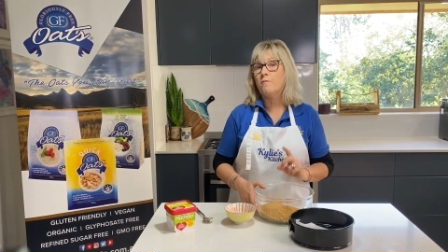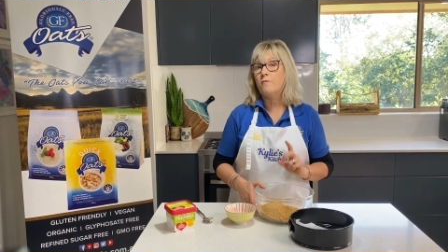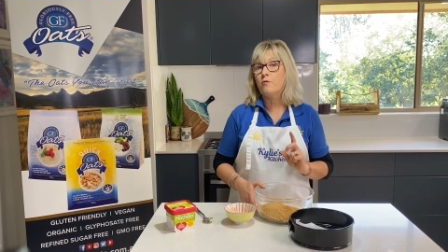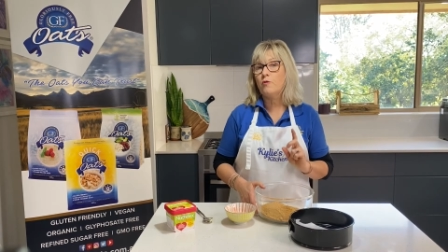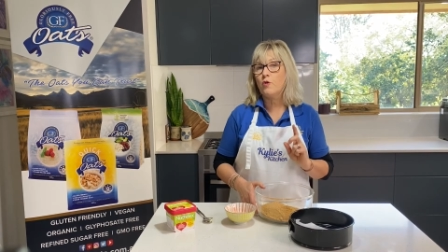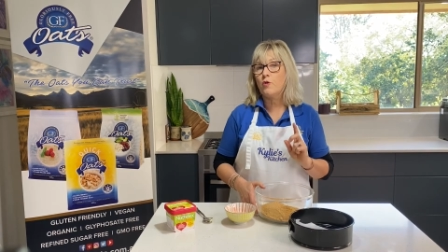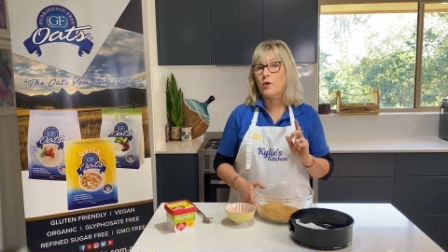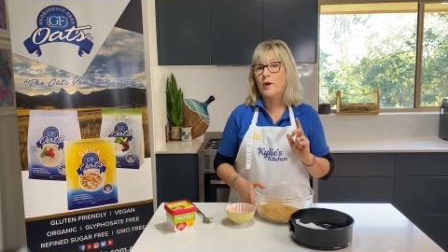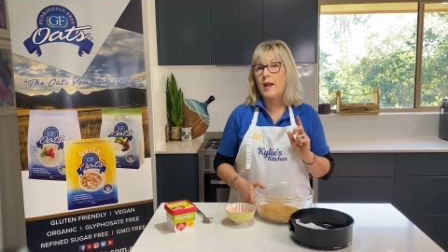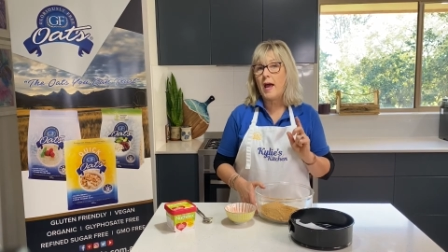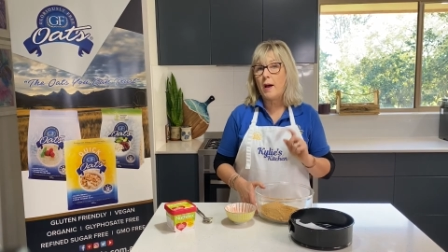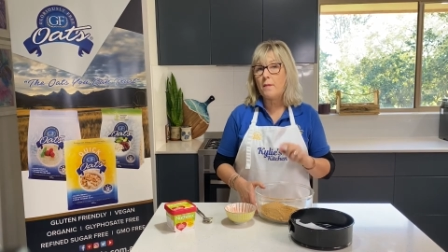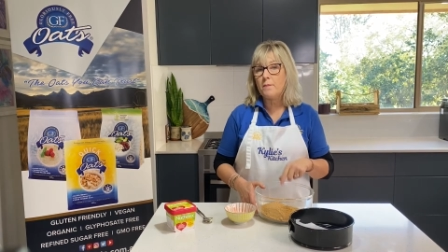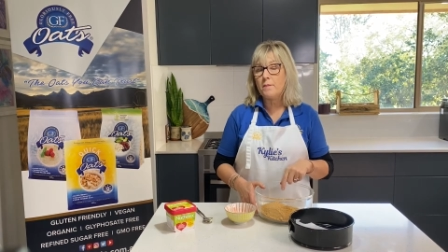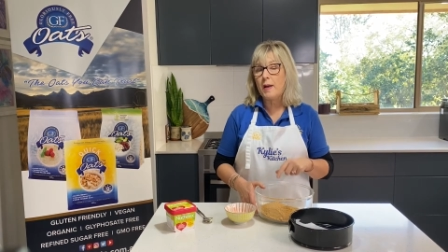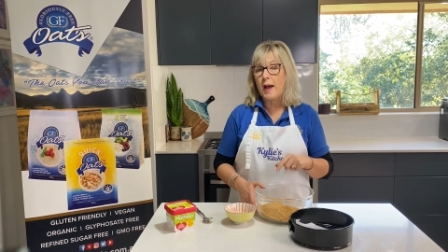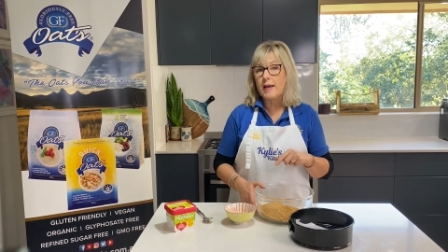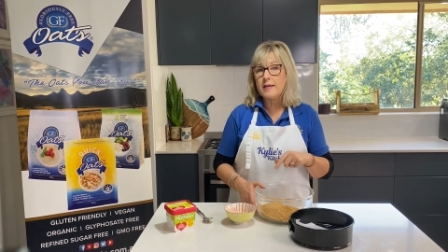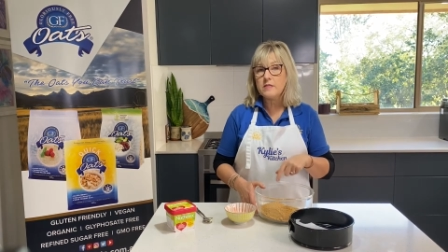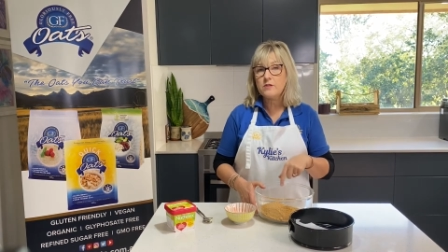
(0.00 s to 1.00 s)
for an
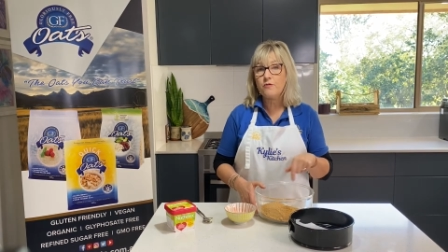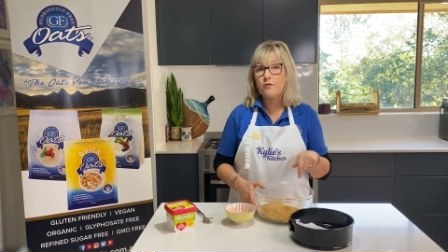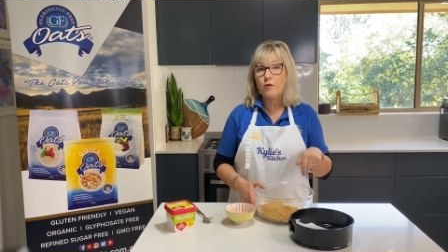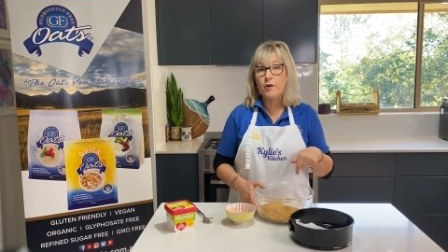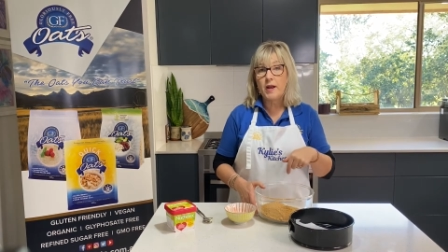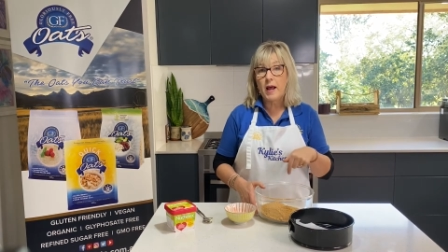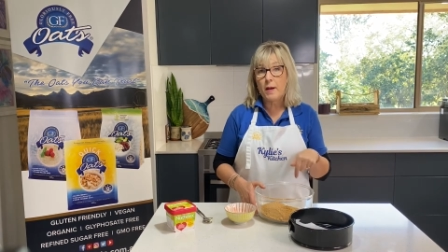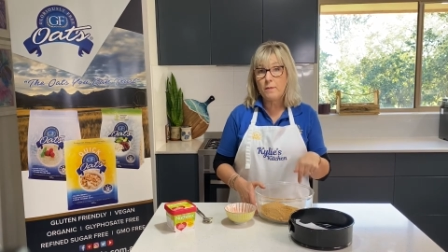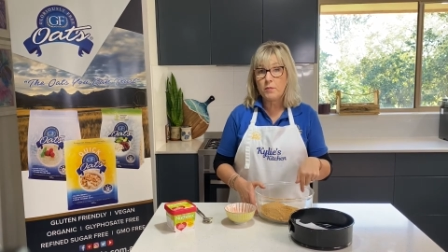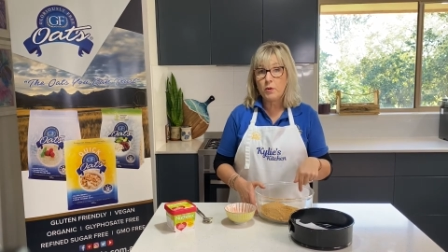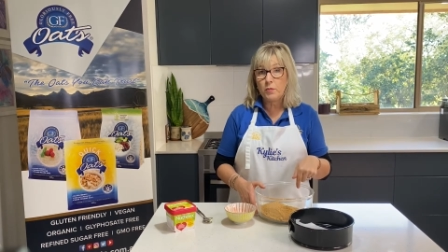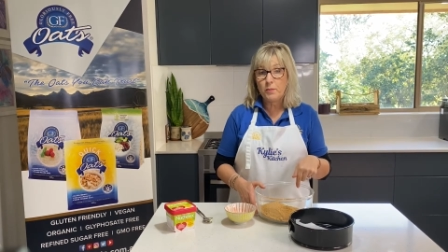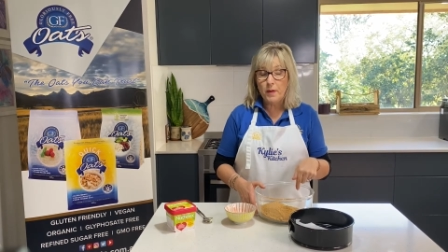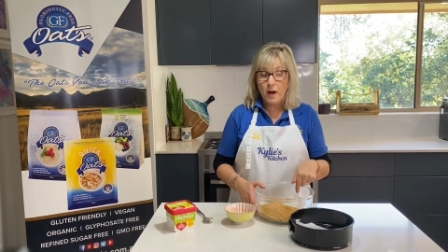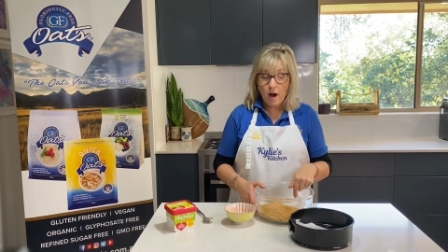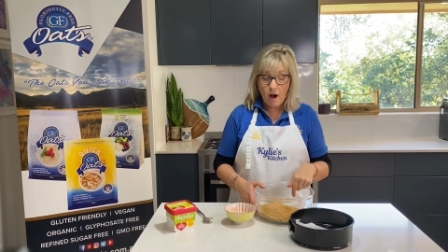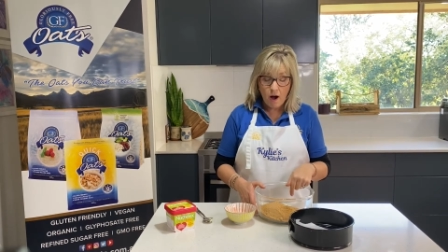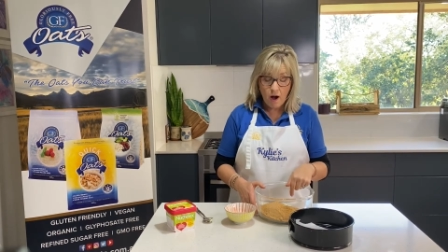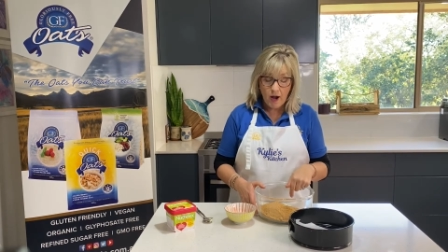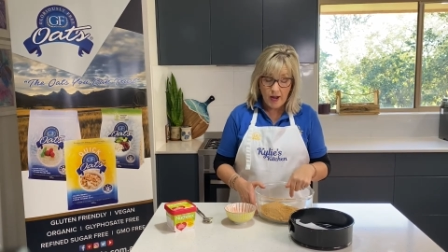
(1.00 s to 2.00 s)
base for an apple
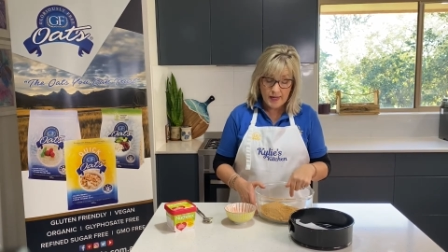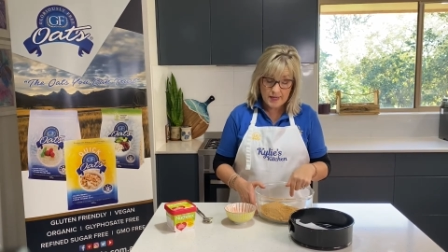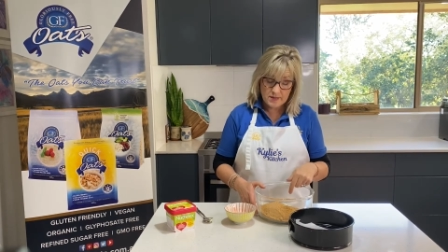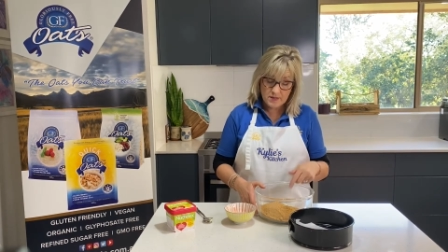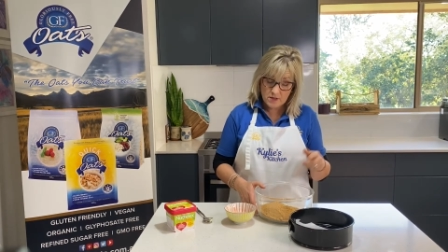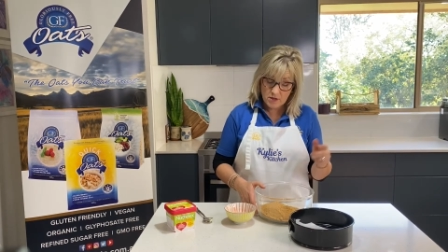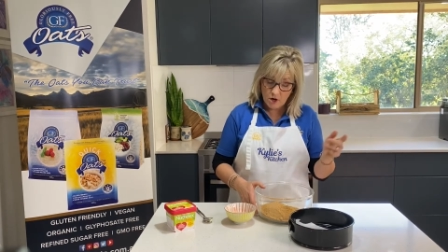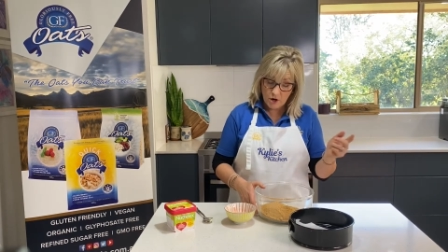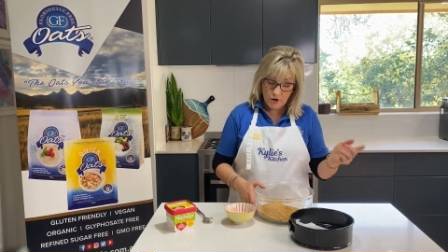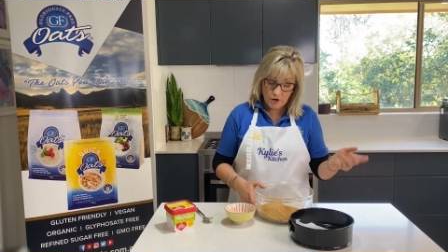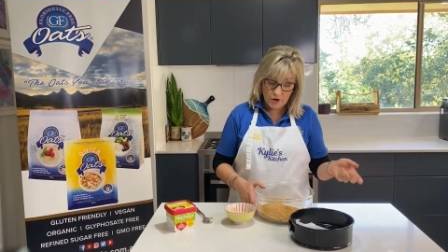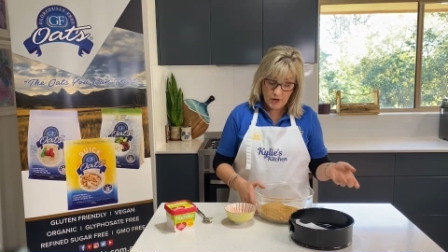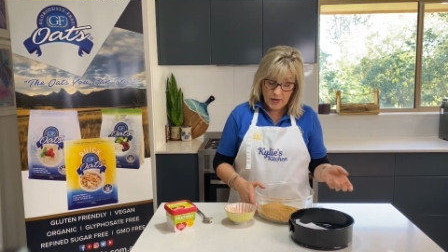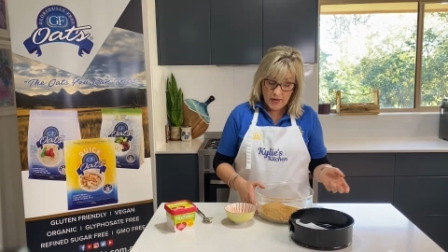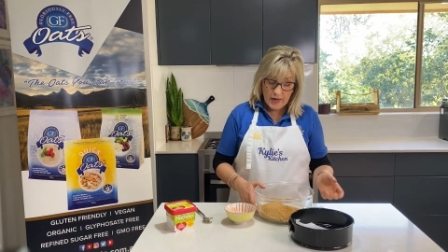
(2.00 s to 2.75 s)
pie. So